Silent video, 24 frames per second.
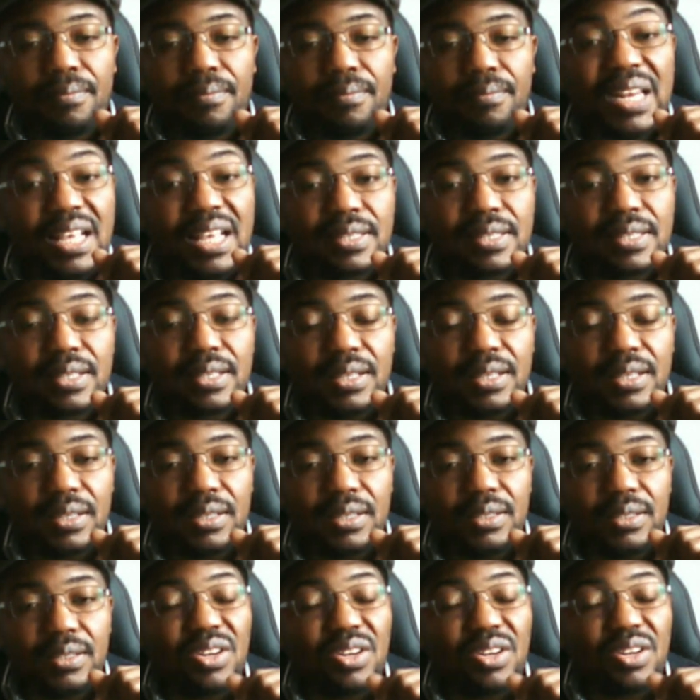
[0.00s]
Please
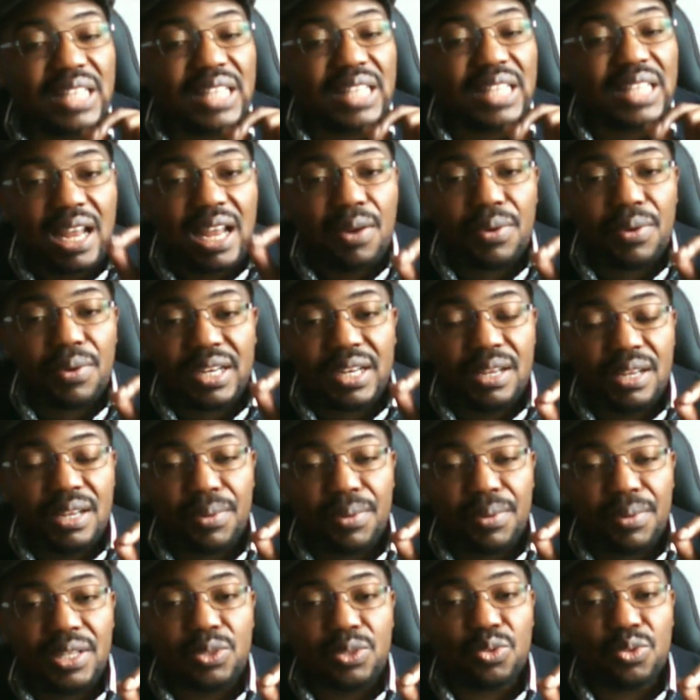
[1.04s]
don't allow
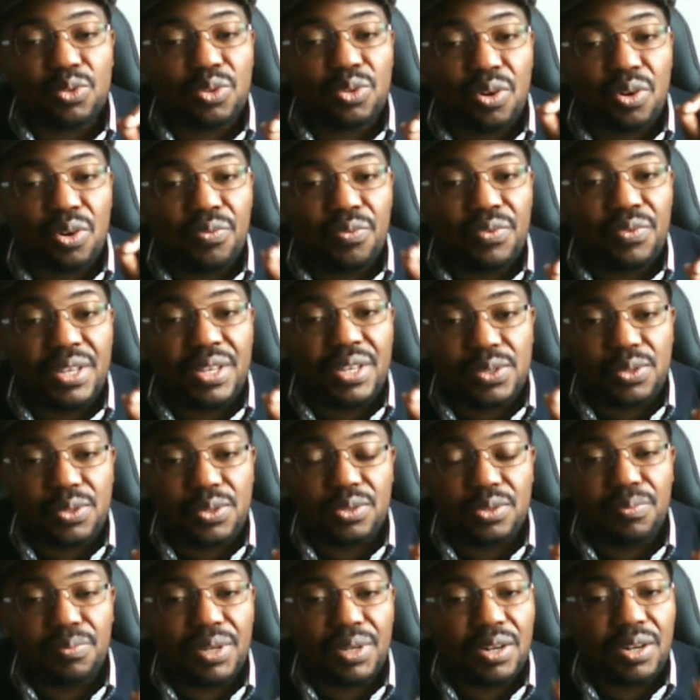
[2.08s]
anybody to convince
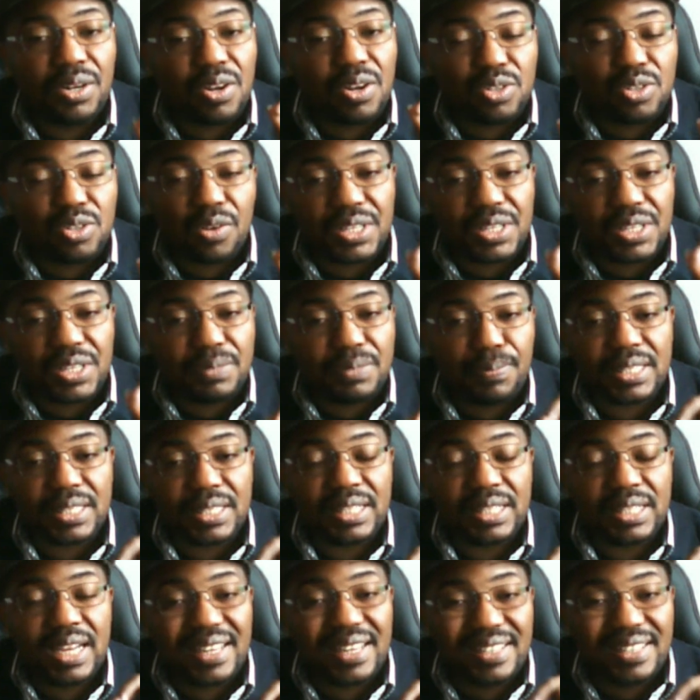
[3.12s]
you because of his
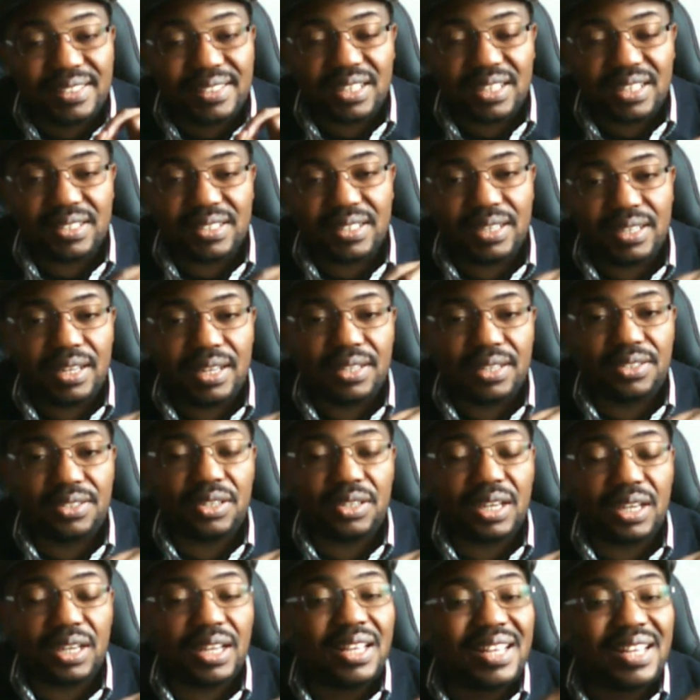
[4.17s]
personal interest in
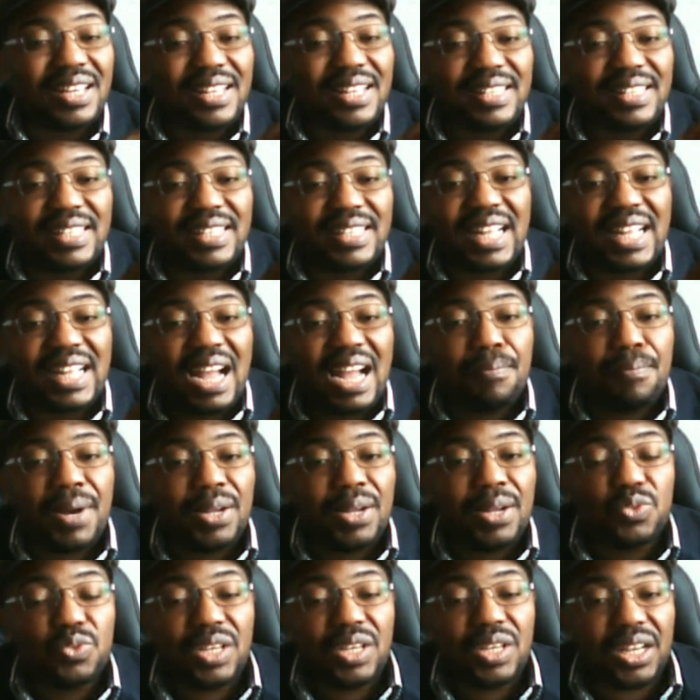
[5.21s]
Nigeria. Think
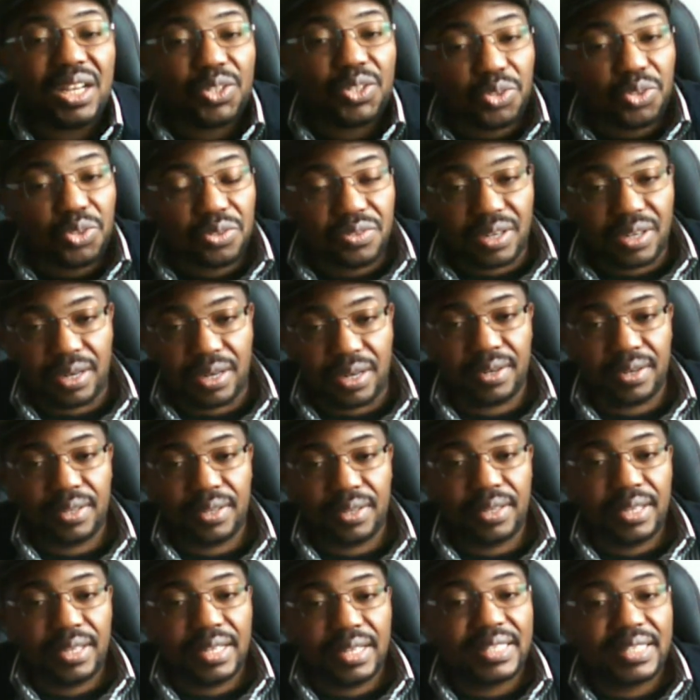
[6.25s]
about your children.
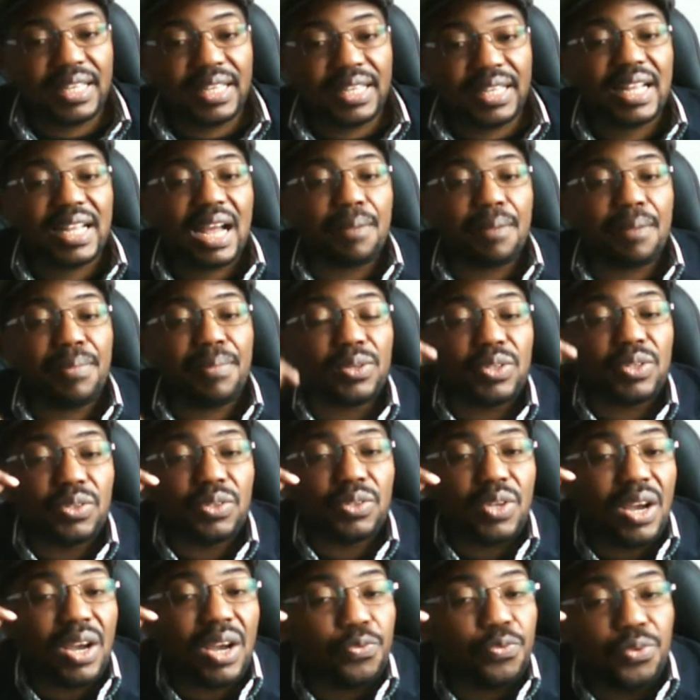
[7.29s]
Think about
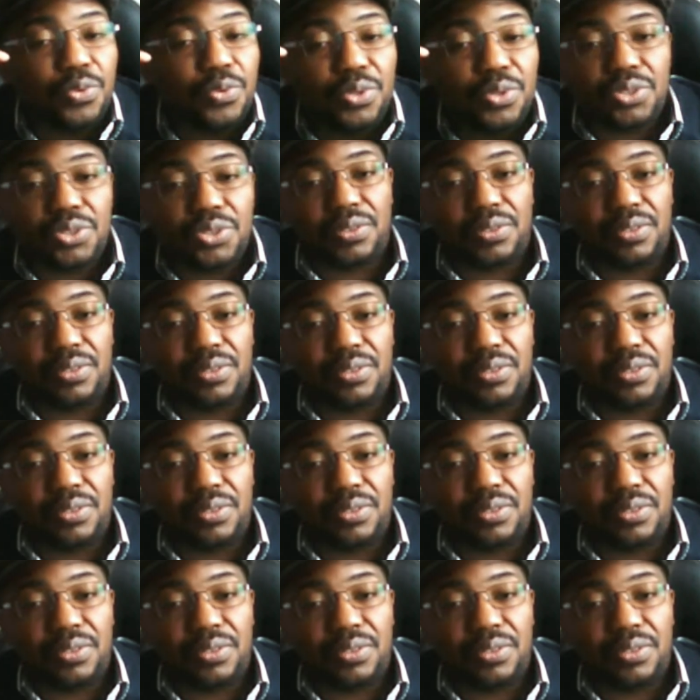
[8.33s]
your future.